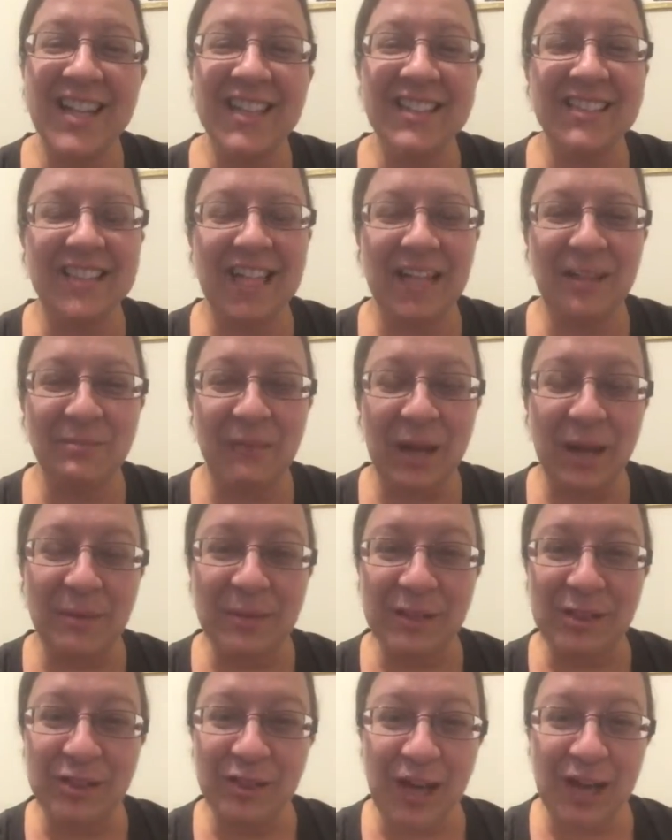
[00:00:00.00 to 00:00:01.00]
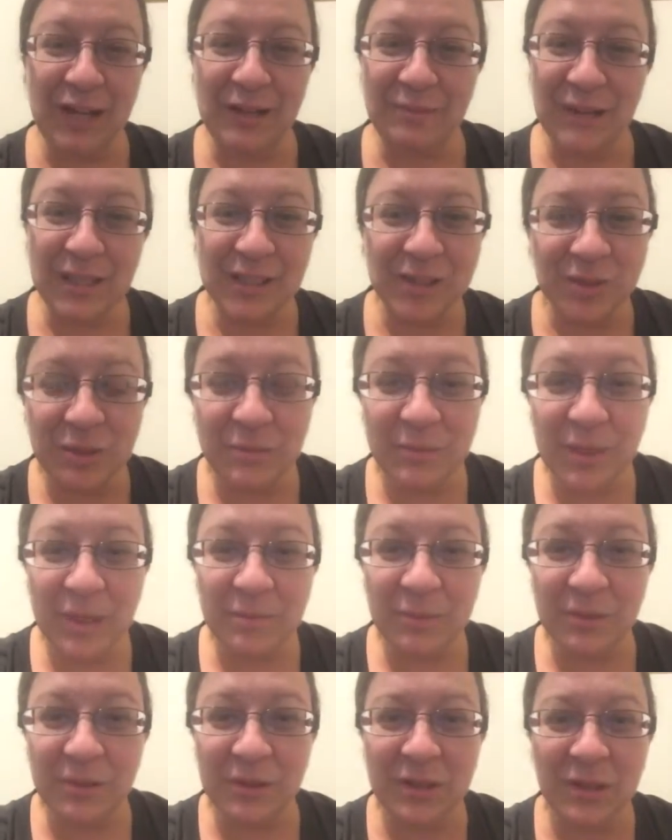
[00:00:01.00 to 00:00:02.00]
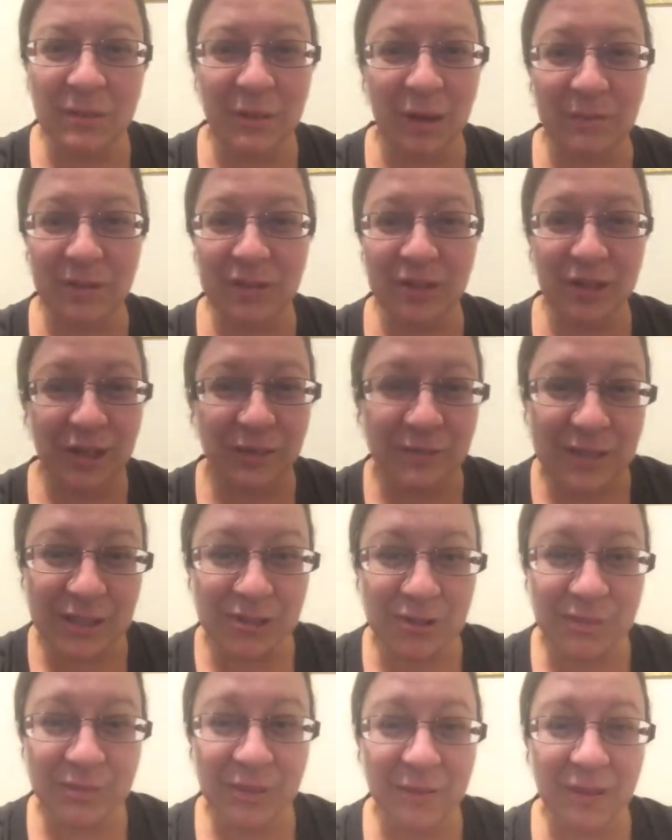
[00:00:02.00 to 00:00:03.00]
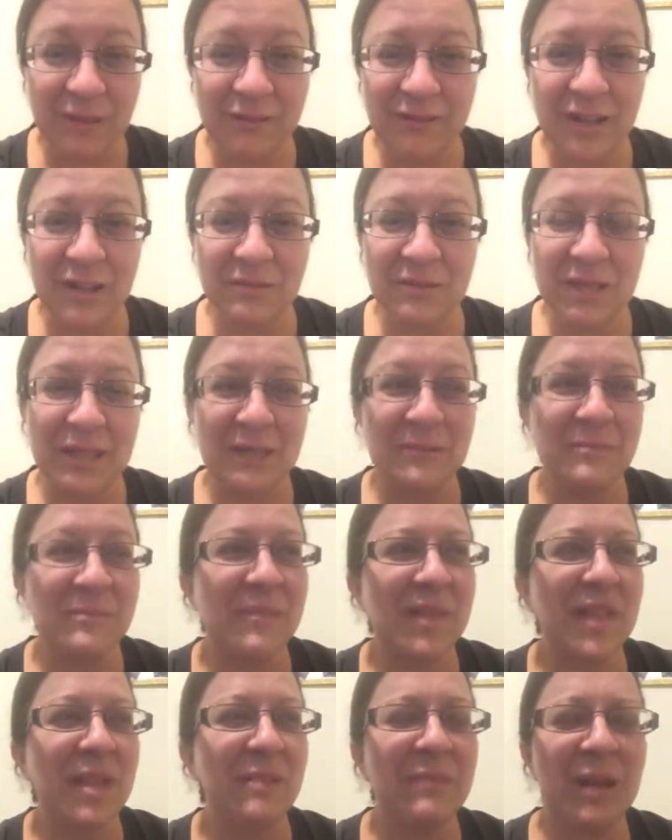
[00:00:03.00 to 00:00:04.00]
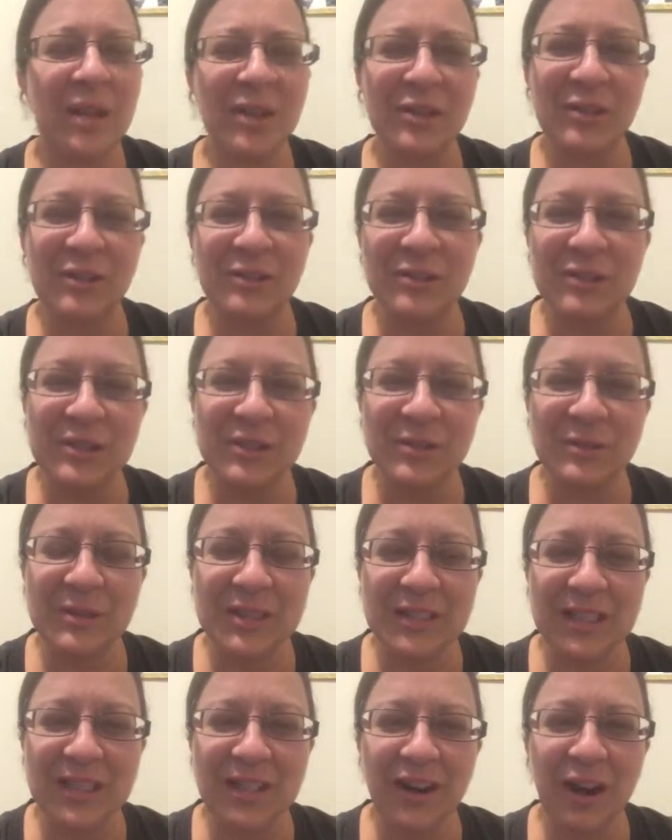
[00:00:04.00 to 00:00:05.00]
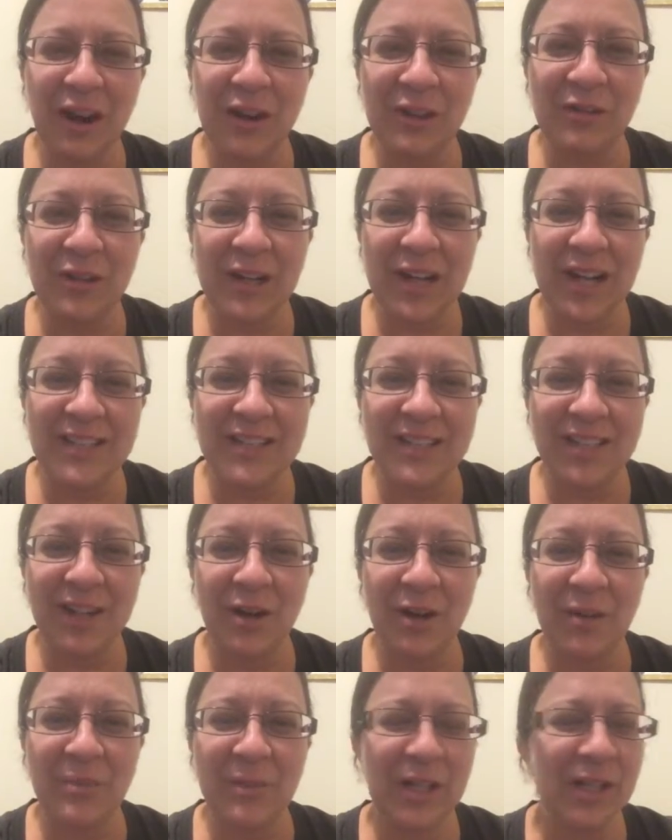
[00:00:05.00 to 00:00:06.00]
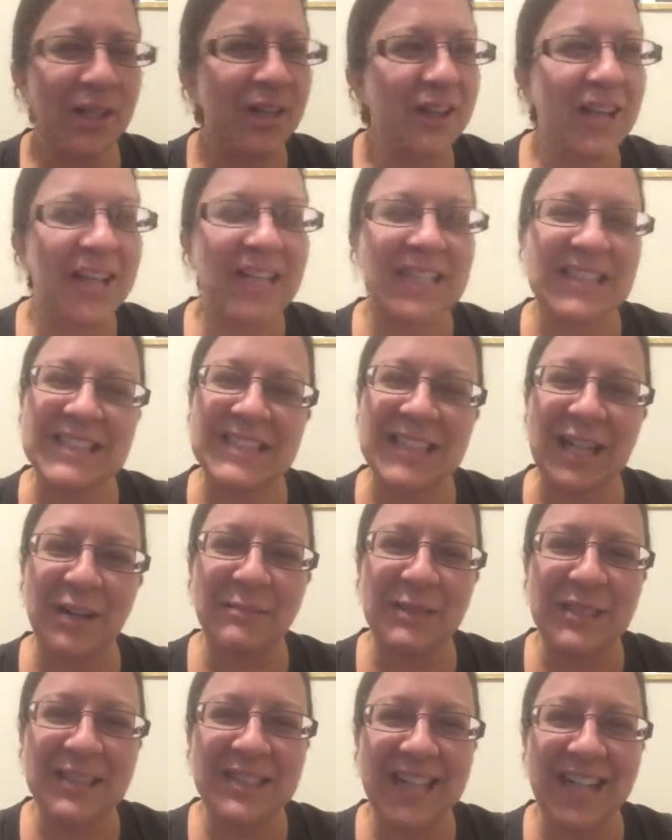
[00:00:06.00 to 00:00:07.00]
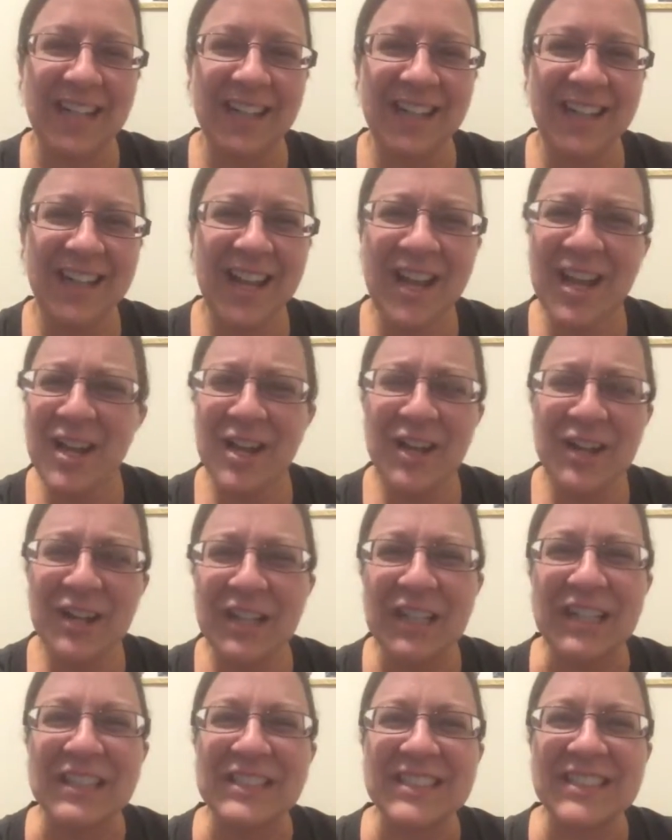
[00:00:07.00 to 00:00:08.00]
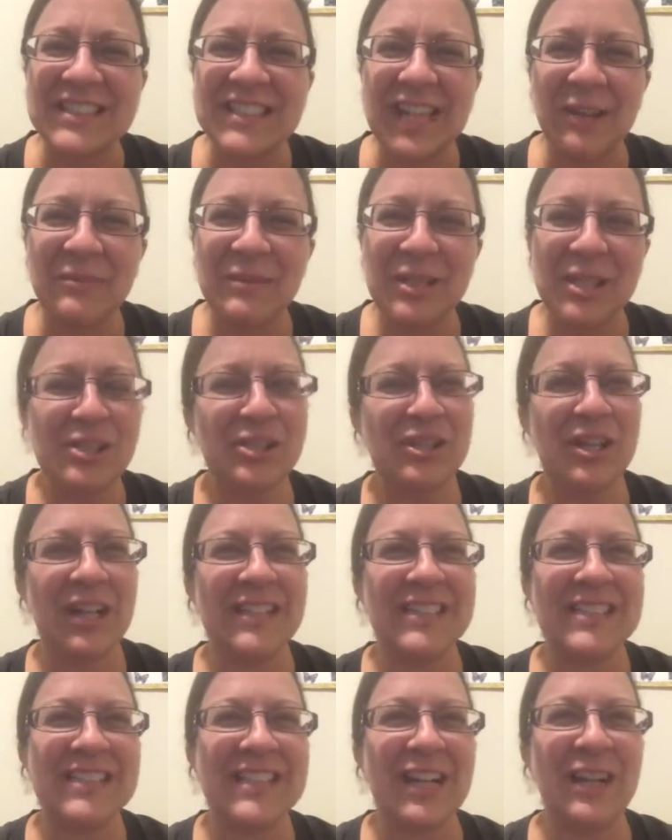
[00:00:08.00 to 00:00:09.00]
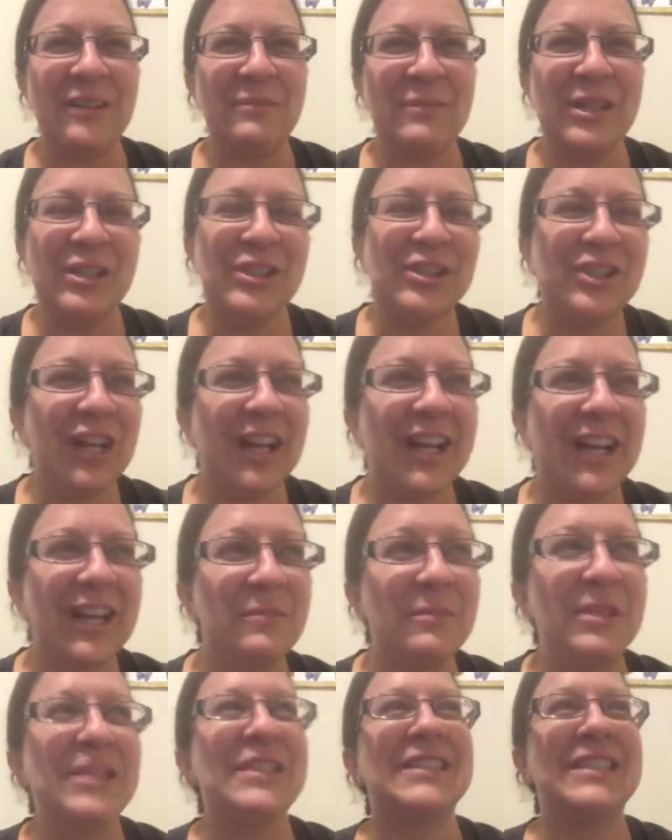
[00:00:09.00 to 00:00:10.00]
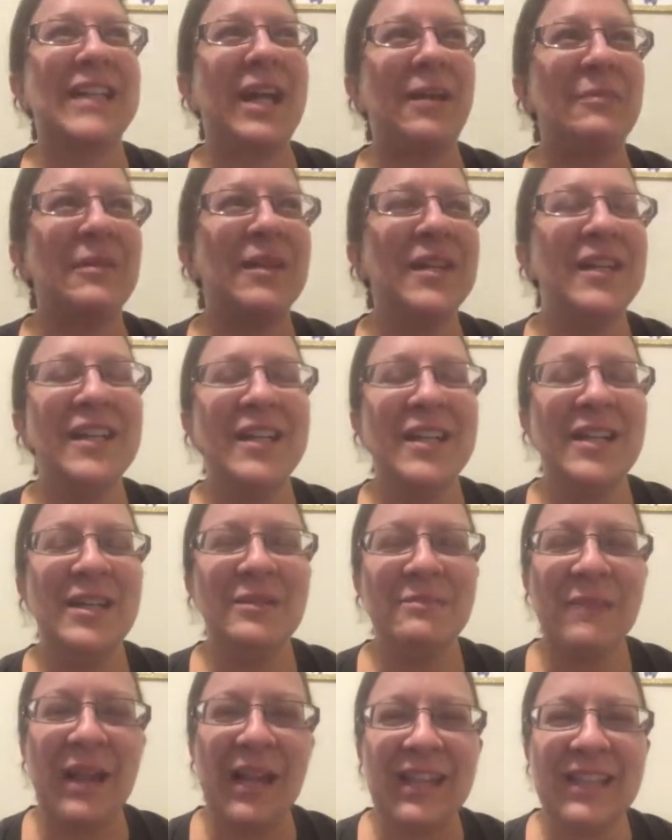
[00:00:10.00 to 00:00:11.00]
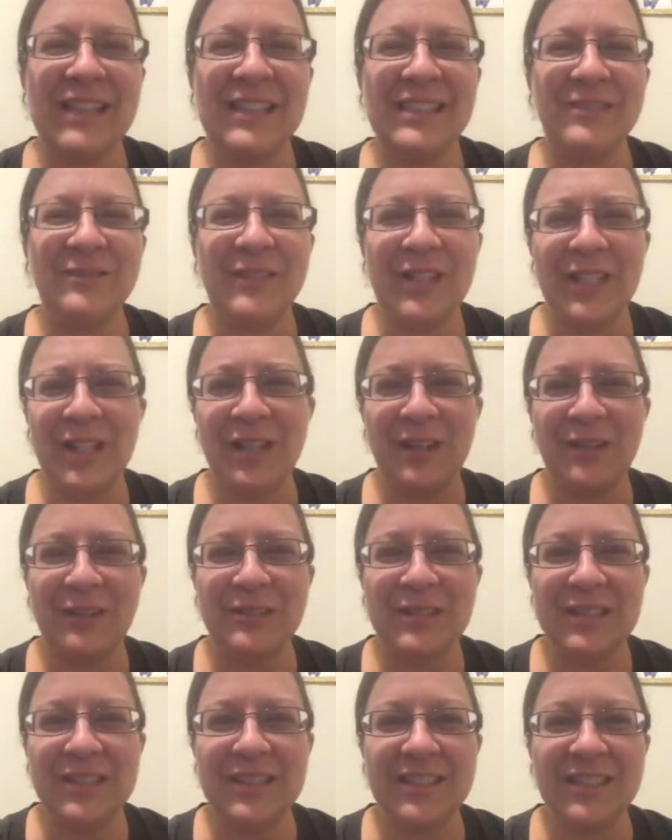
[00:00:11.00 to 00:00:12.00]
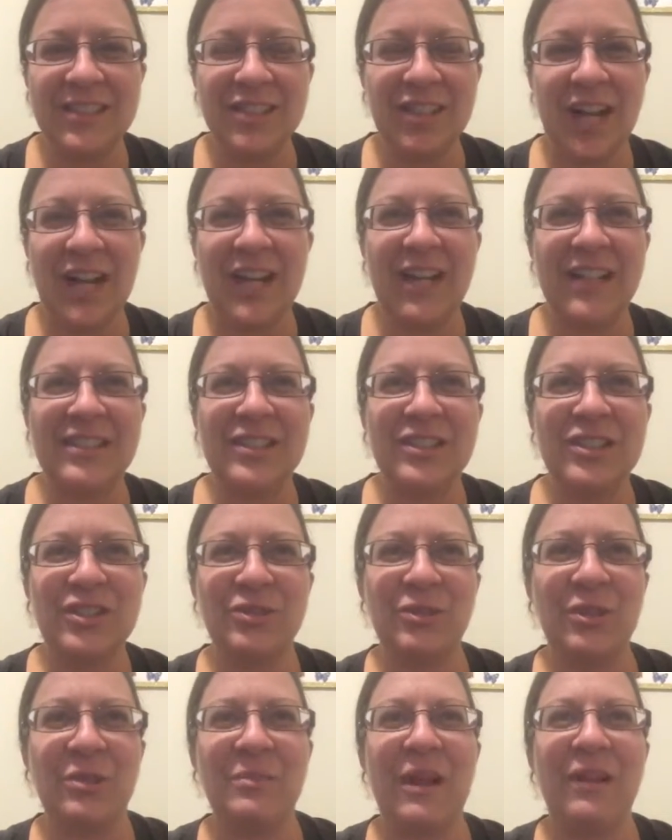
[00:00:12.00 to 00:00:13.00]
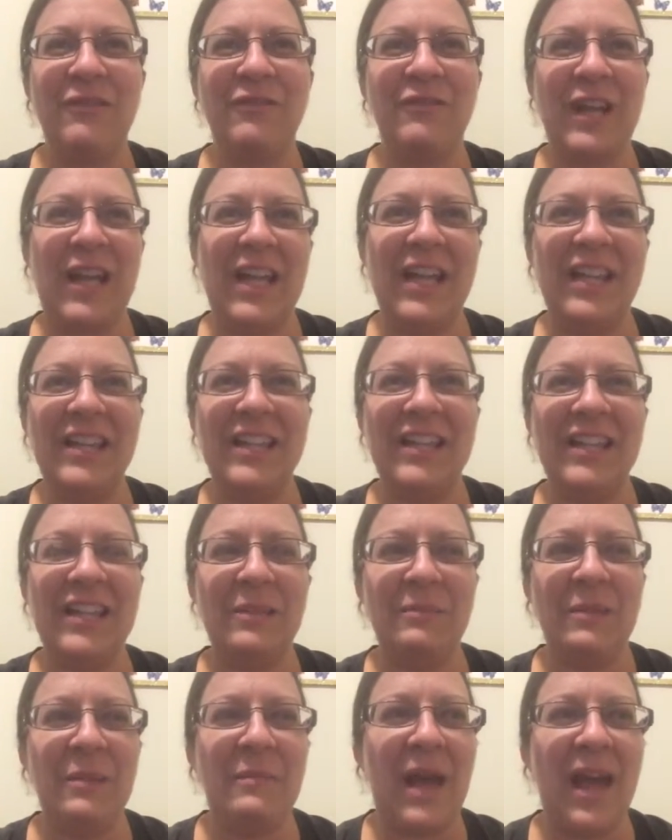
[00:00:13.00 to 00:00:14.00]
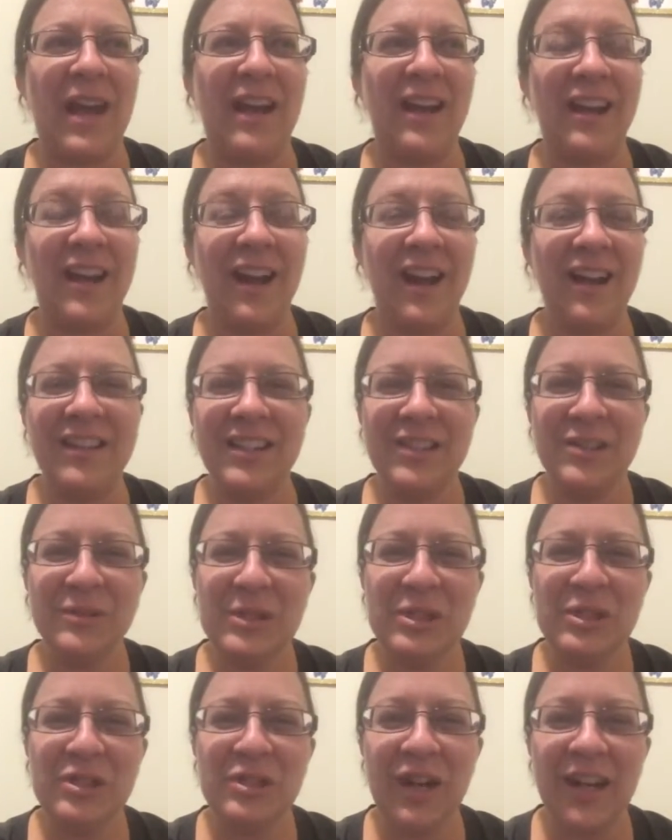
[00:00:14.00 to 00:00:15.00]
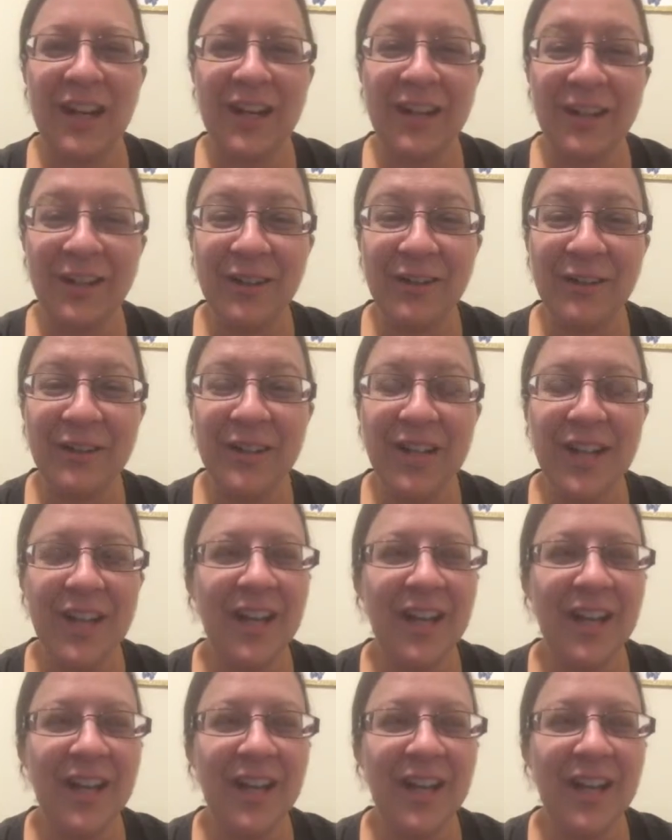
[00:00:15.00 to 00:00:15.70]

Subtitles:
Satan might be trying to mess with people. He might be trying to mess with me and my family. My three-year-old just went to the ER 3 days ago, but you're not going to stop me, Satan. You're not going to stop me. You're trying to scare me. You're trying to get me to stop making these videos and trying to destroy my faith and get me mad at God. That's what you're trying to do.